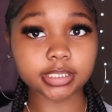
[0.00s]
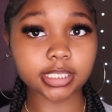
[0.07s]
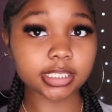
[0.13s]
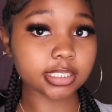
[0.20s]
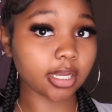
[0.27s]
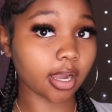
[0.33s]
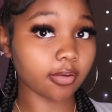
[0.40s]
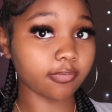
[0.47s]

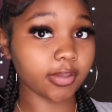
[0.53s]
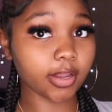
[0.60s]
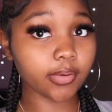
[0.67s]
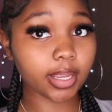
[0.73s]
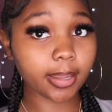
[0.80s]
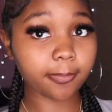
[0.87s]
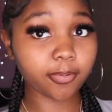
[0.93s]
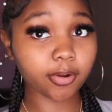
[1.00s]
These are
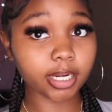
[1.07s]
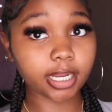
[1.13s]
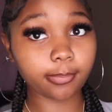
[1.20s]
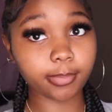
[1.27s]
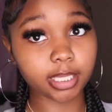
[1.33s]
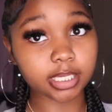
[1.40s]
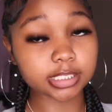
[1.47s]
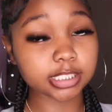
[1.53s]
very
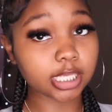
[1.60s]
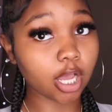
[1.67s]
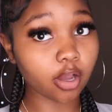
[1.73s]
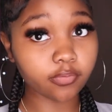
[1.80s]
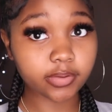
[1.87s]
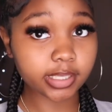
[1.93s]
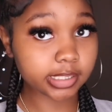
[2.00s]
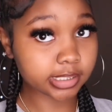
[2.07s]
important because
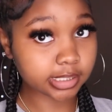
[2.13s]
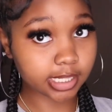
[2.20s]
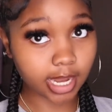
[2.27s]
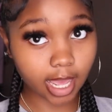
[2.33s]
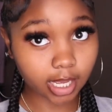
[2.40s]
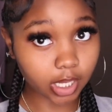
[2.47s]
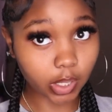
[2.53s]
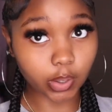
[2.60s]
COVID is
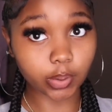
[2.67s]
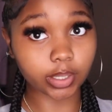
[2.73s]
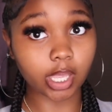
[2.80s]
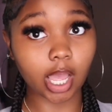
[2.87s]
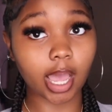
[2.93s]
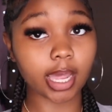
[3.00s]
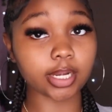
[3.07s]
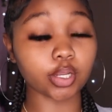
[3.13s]
not gone,
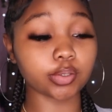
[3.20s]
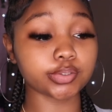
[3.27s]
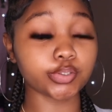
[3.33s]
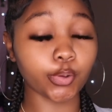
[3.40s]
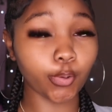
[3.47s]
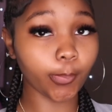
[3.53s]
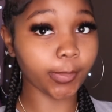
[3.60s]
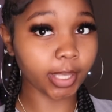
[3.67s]
y'all. I know
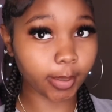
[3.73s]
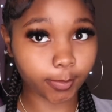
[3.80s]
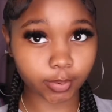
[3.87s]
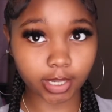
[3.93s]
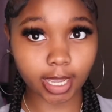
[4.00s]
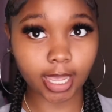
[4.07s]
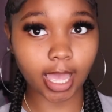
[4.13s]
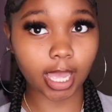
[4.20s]
two
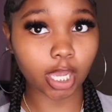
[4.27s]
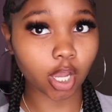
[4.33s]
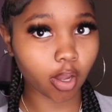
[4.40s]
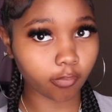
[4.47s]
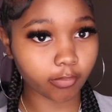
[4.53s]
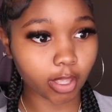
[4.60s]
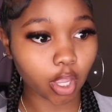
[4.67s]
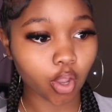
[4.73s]
people that got
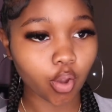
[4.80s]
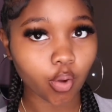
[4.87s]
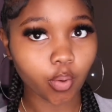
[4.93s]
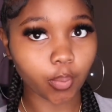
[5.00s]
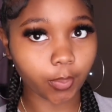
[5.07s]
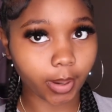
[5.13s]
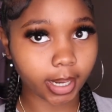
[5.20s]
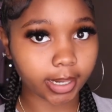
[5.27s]
COVID
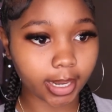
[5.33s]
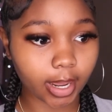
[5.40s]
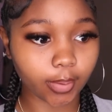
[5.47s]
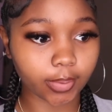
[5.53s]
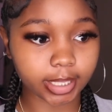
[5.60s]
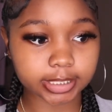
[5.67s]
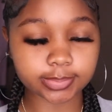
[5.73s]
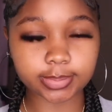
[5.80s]
right
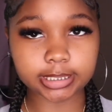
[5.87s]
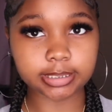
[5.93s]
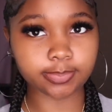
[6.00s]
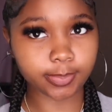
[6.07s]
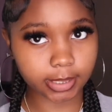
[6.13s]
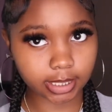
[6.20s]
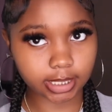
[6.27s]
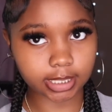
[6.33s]
now as we
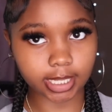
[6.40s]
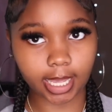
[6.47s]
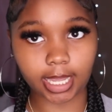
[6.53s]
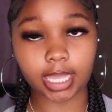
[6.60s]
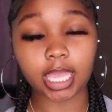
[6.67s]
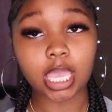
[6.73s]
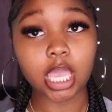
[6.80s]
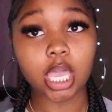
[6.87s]
speak.
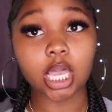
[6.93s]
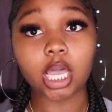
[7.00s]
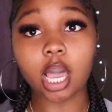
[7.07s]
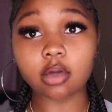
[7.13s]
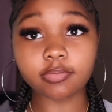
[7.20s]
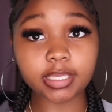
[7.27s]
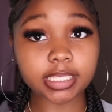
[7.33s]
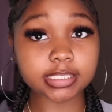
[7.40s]
Like,
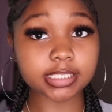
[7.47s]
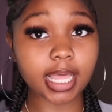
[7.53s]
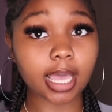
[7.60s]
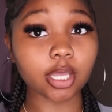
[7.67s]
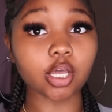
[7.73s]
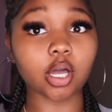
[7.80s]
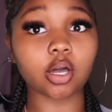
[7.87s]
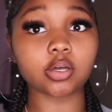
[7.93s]
COVID is
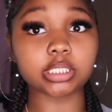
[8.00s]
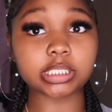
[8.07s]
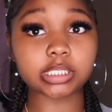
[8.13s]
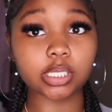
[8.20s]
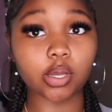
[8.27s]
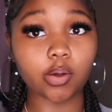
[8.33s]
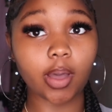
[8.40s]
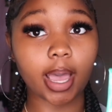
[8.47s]
not gone,
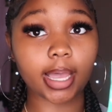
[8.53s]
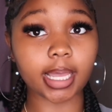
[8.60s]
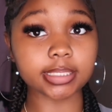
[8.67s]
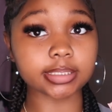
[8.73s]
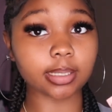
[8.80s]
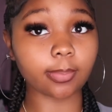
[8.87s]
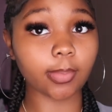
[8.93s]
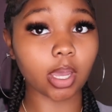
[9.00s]
so I
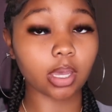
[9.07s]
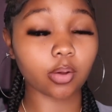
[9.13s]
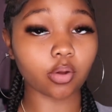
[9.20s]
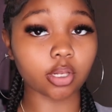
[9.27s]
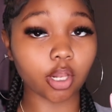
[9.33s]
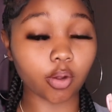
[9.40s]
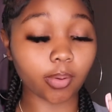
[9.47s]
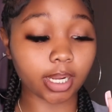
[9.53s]
got some
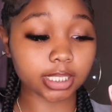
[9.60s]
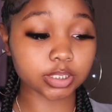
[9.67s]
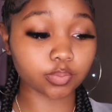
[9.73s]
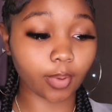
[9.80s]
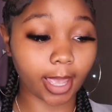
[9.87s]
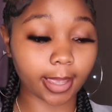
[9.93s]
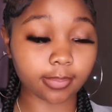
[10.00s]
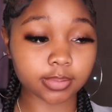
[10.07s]
Clorox
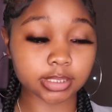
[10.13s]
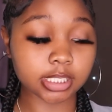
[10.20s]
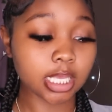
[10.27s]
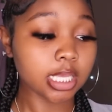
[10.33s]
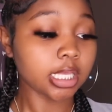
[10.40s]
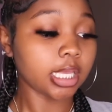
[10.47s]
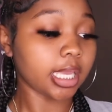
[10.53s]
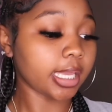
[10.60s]
wipes
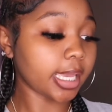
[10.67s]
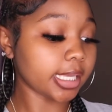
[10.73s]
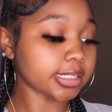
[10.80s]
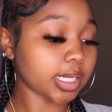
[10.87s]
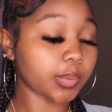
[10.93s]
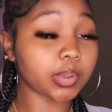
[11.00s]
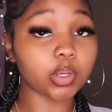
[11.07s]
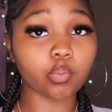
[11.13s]
in
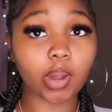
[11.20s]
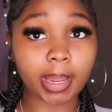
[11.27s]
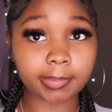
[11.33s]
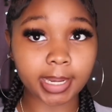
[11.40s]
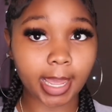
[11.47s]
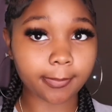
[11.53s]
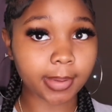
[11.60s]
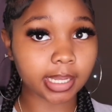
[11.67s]
case I want to
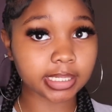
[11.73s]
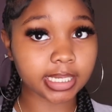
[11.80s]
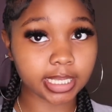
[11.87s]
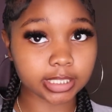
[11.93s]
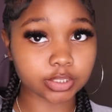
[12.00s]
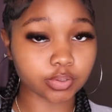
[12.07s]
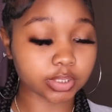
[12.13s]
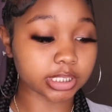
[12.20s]
wipe down my
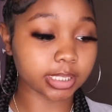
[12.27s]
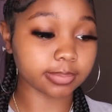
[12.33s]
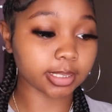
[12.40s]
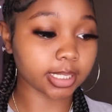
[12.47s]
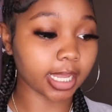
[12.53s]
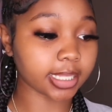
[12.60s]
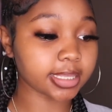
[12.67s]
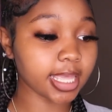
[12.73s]
desk or
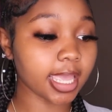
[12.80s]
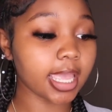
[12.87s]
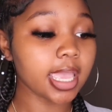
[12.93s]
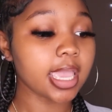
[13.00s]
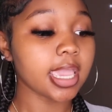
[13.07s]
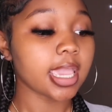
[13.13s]
something like that.